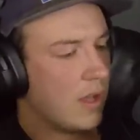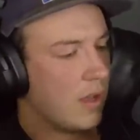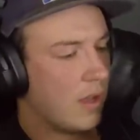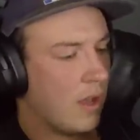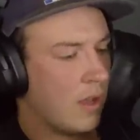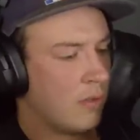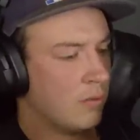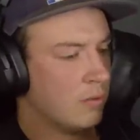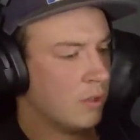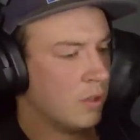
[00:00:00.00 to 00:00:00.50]
I
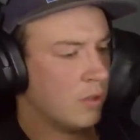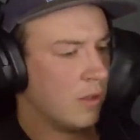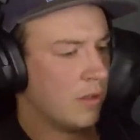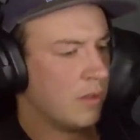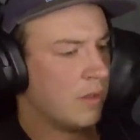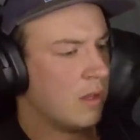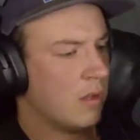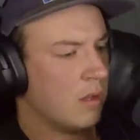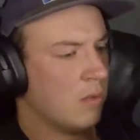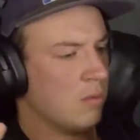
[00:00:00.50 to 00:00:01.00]
don't know. I
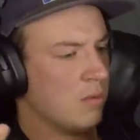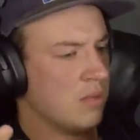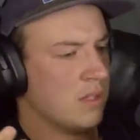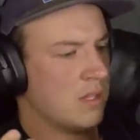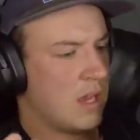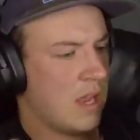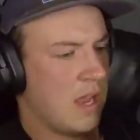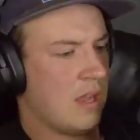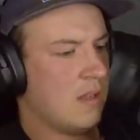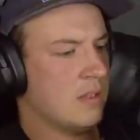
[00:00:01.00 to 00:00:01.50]
think it was
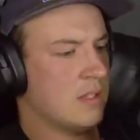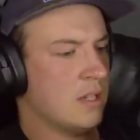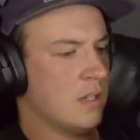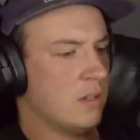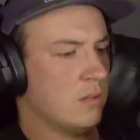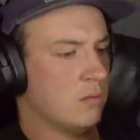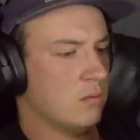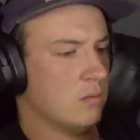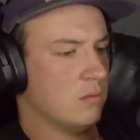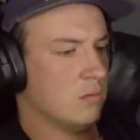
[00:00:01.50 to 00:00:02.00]

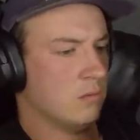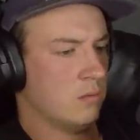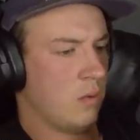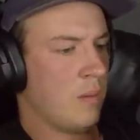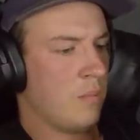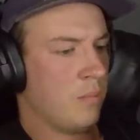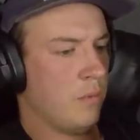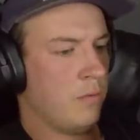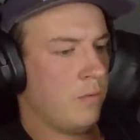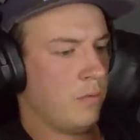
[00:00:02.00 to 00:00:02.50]
Hangtown
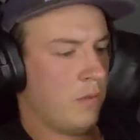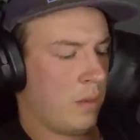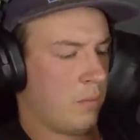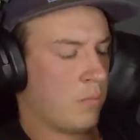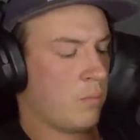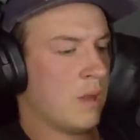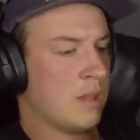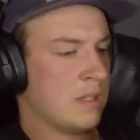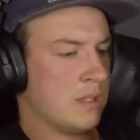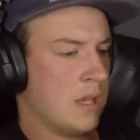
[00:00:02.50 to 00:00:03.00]
right before like
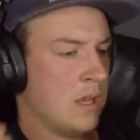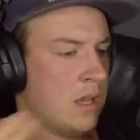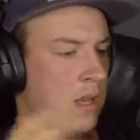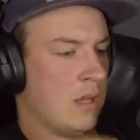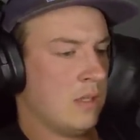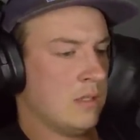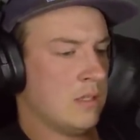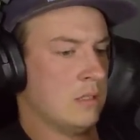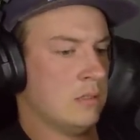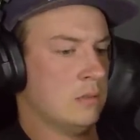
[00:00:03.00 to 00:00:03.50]
Press Day
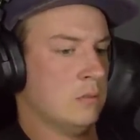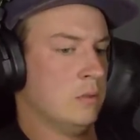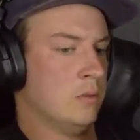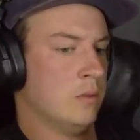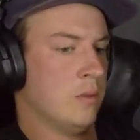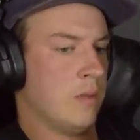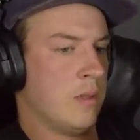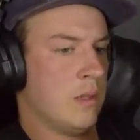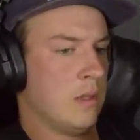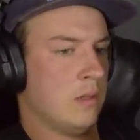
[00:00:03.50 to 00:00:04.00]
Hangtown. We
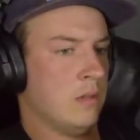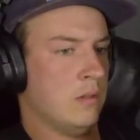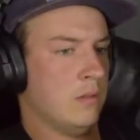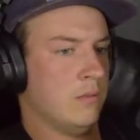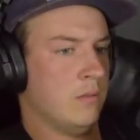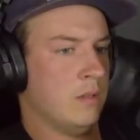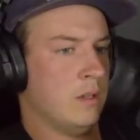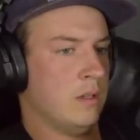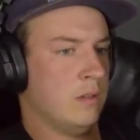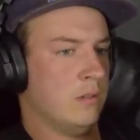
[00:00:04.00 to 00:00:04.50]
were thinking
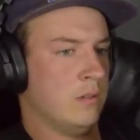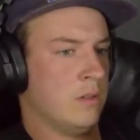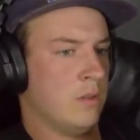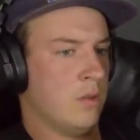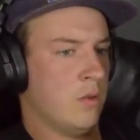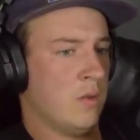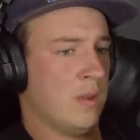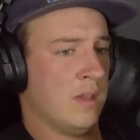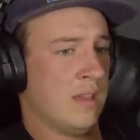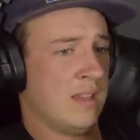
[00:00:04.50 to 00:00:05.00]
of
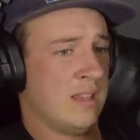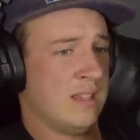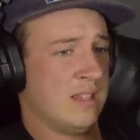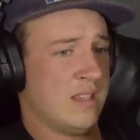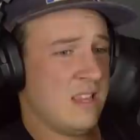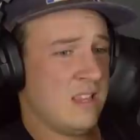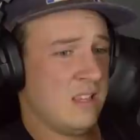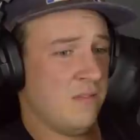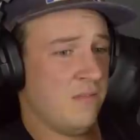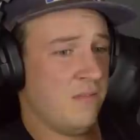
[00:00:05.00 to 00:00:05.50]
doing, I guess,
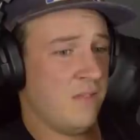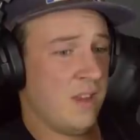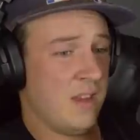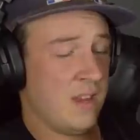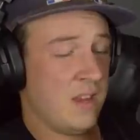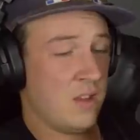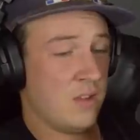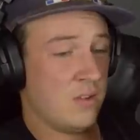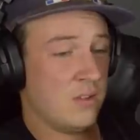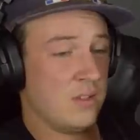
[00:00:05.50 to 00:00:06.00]
these
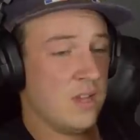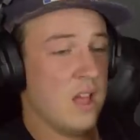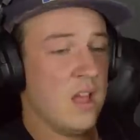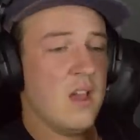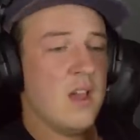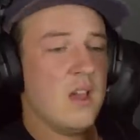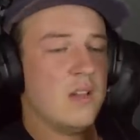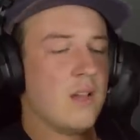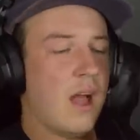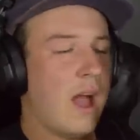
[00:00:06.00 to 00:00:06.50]
videos.
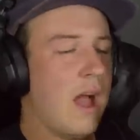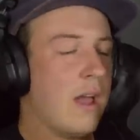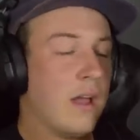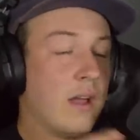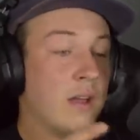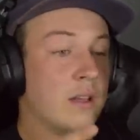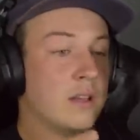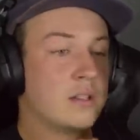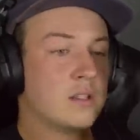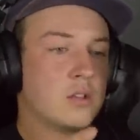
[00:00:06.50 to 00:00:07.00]

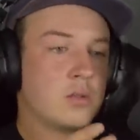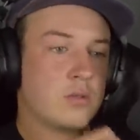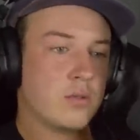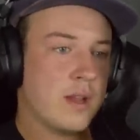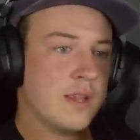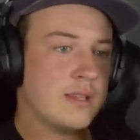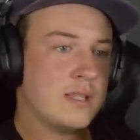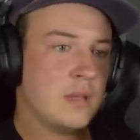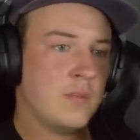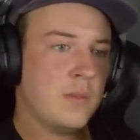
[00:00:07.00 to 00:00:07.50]
It's
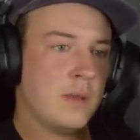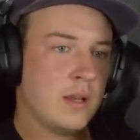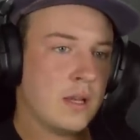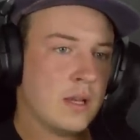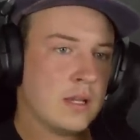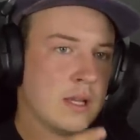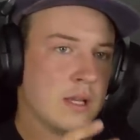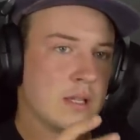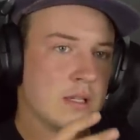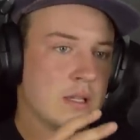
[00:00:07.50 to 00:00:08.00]
crazy
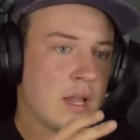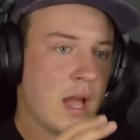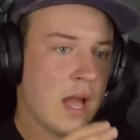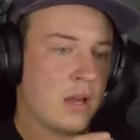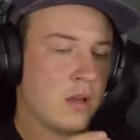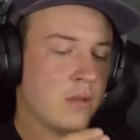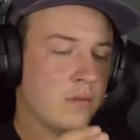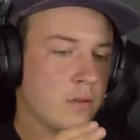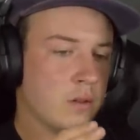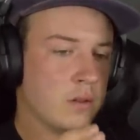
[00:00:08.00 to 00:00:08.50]
because it's
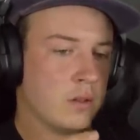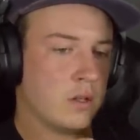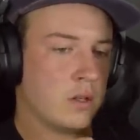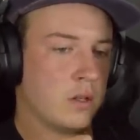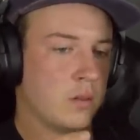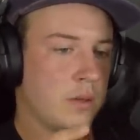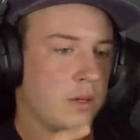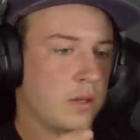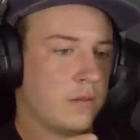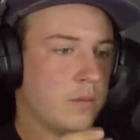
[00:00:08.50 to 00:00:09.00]
kind of a
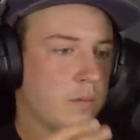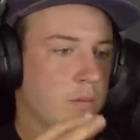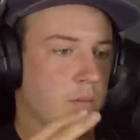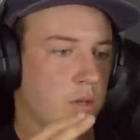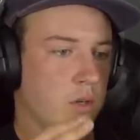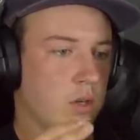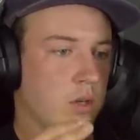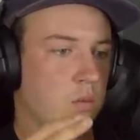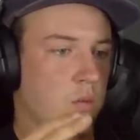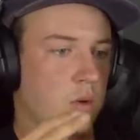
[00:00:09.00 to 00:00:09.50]
little bit of a
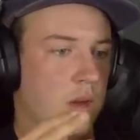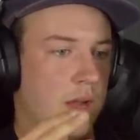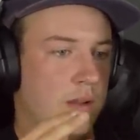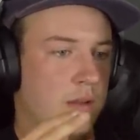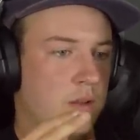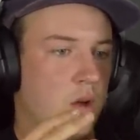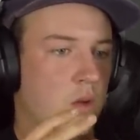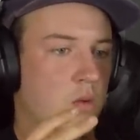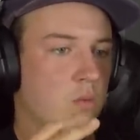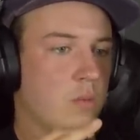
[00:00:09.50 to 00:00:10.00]
blur where I
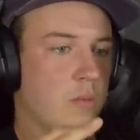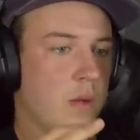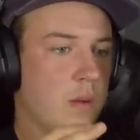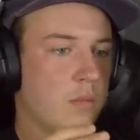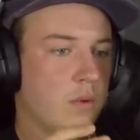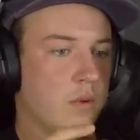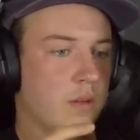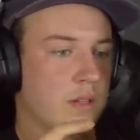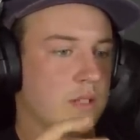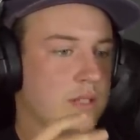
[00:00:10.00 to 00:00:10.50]
don't
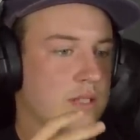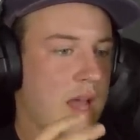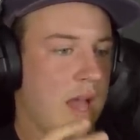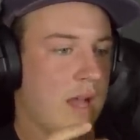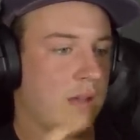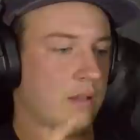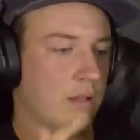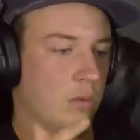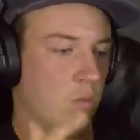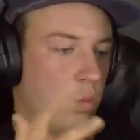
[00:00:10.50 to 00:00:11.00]
remember
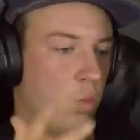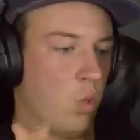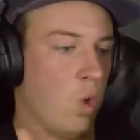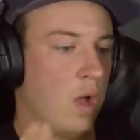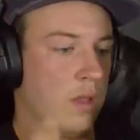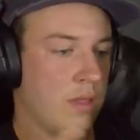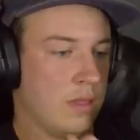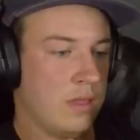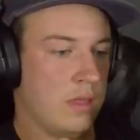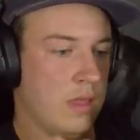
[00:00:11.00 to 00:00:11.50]
exactly
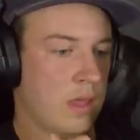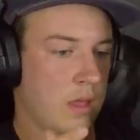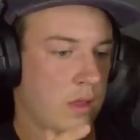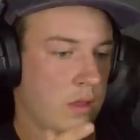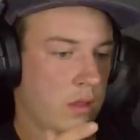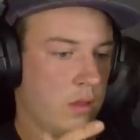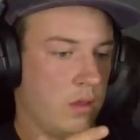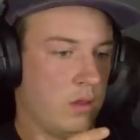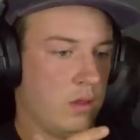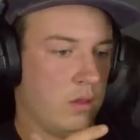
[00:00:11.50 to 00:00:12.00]
what
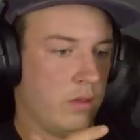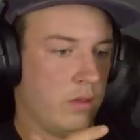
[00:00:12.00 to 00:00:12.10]
the